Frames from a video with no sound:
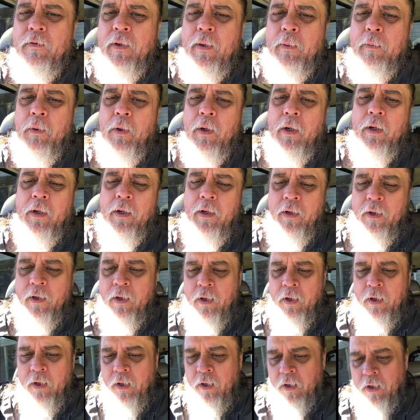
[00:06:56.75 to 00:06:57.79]
February.
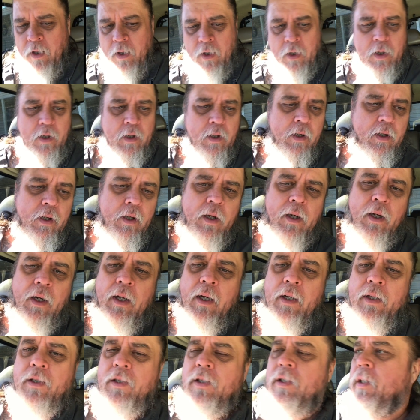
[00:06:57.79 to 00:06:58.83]

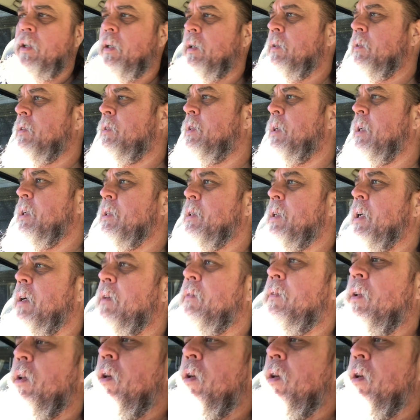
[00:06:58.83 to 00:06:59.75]
Shit. It says I have a